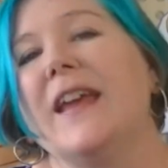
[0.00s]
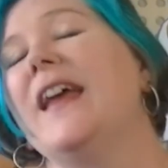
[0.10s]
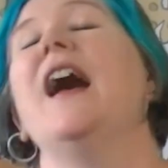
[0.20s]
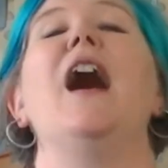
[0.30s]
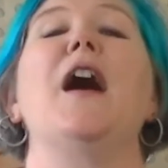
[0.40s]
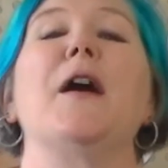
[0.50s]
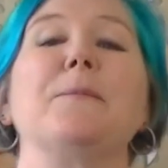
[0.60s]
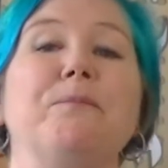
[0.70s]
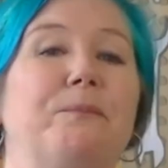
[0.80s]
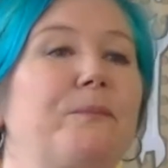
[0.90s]

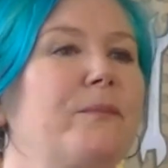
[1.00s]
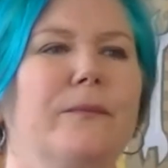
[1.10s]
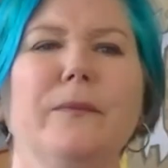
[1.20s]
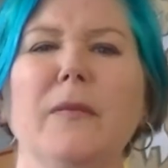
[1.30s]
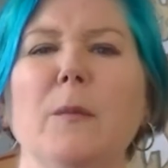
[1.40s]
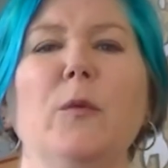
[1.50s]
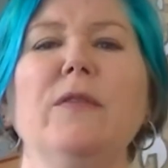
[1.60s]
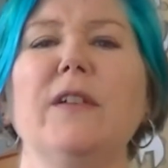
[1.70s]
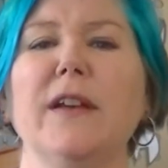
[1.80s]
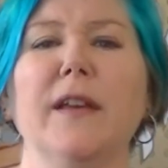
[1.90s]
We've
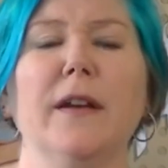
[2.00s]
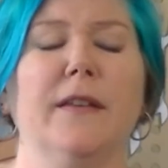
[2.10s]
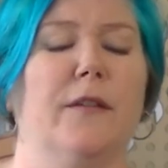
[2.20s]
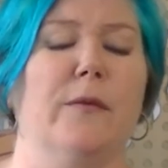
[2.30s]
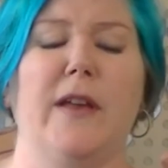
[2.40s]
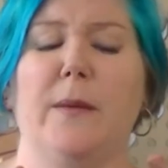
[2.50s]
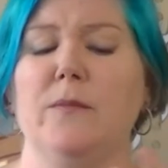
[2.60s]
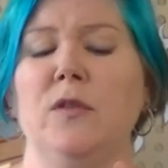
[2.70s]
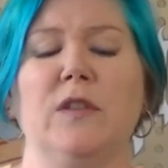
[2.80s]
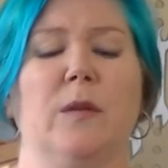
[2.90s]
got a ton of stuff. We've got
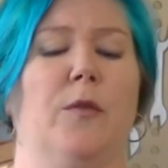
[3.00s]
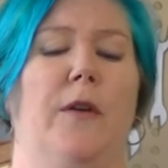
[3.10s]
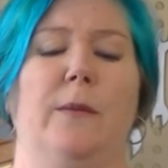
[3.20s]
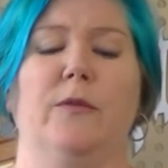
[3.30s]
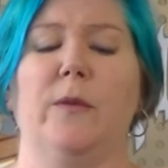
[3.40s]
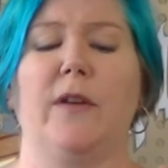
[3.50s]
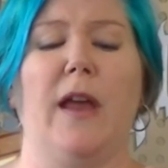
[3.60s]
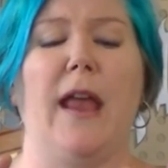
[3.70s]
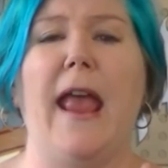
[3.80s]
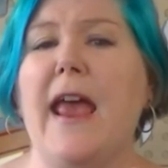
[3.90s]
music programs. We've got
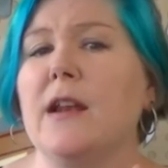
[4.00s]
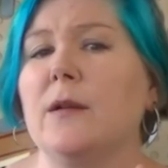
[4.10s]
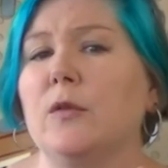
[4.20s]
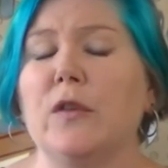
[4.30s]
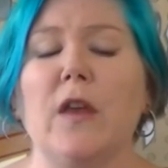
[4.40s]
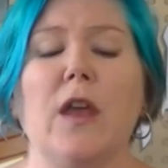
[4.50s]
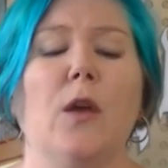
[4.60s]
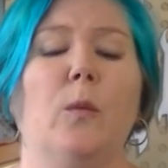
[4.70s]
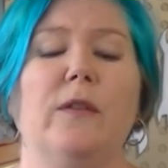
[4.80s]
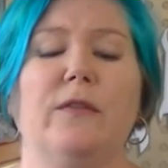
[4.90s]
animals.
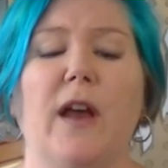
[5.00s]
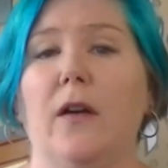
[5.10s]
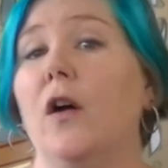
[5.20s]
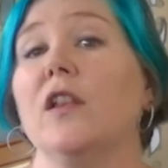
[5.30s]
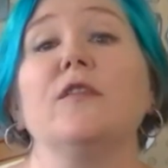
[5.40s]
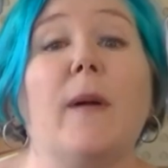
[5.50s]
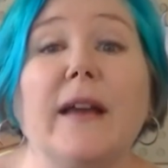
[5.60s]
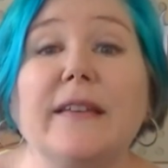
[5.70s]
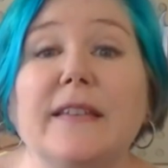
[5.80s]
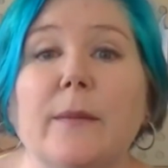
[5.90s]
We've got all of my
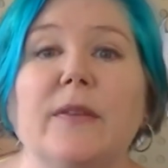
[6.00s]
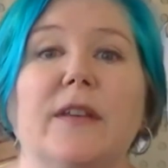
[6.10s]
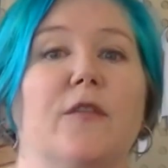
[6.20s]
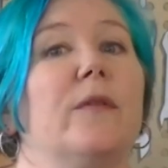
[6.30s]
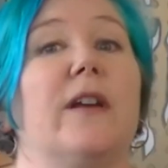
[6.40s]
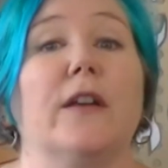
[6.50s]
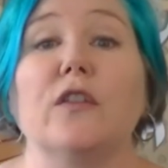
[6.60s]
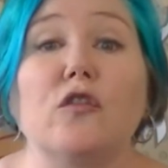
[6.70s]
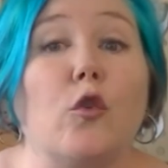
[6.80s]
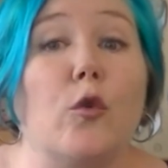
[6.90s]
STEM stuff. We've got
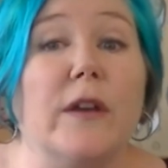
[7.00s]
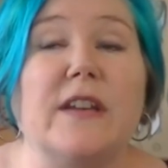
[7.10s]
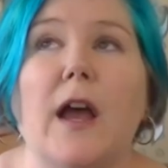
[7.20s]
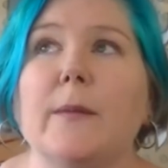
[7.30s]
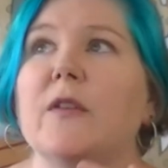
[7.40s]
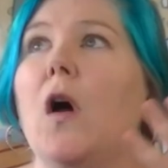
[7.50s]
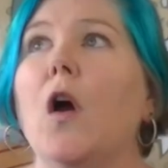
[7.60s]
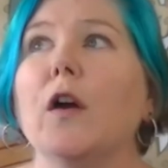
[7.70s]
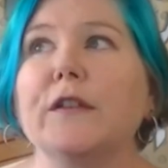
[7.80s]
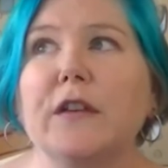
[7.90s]
story times,
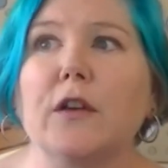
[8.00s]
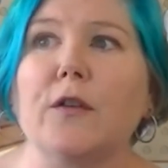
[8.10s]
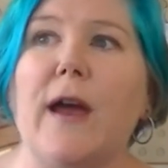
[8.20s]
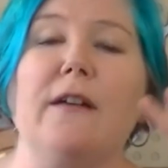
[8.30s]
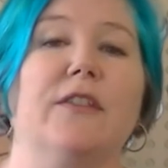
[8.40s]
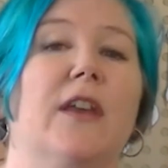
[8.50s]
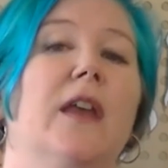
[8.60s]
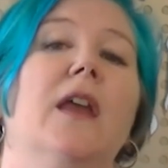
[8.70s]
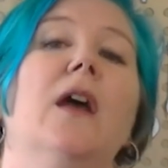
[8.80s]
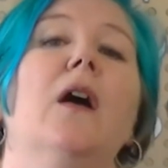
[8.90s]
arts and crafts,
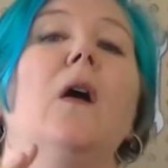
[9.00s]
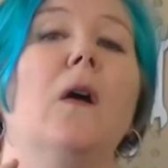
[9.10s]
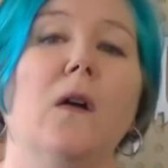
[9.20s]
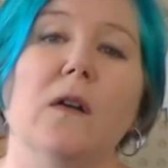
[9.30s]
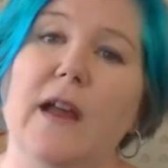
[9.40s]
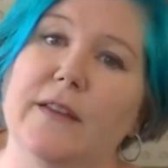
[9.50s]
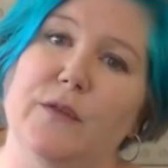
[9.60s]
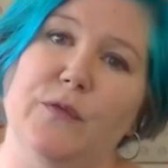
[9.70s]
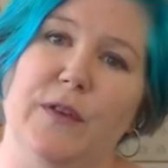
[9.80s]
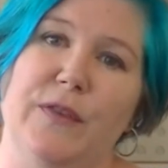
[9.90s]
all kinds of
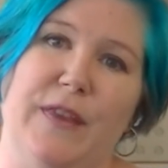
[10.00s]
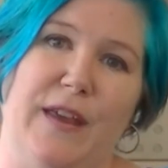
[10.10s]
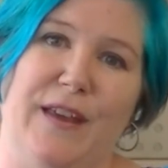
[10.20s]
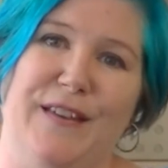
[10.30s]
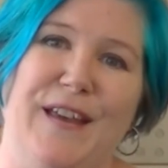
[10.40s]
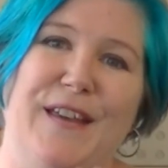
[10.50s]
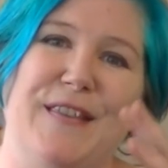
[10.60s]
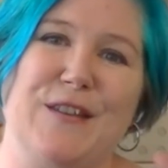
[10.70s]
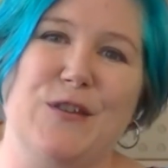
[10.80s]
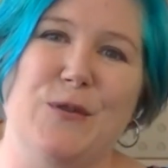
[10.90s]
fun things
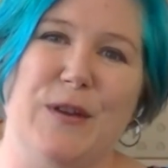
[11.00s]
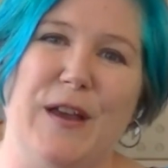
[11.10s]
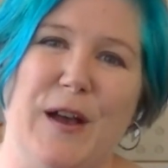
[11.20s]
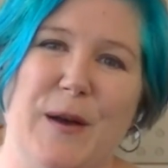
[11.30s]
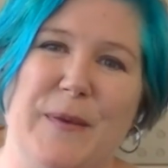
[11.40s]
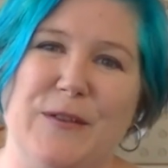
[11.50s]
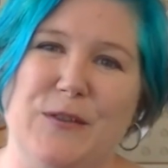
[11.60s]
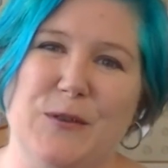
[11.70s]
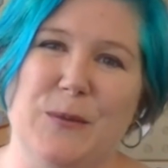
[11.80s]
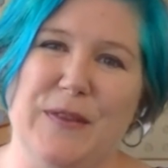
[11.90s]
that you can come and
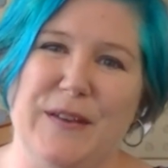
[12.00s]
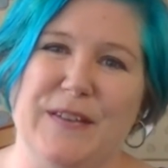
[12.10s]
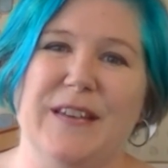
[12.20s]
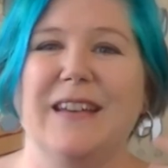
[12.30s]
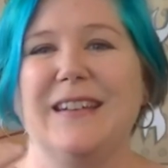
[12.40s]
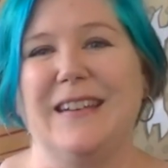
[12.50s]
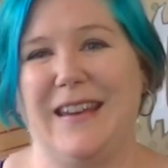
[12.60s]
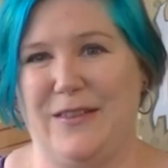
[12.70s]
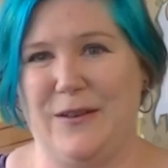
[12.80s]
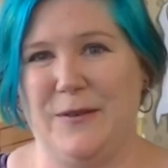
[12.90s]
do with us together.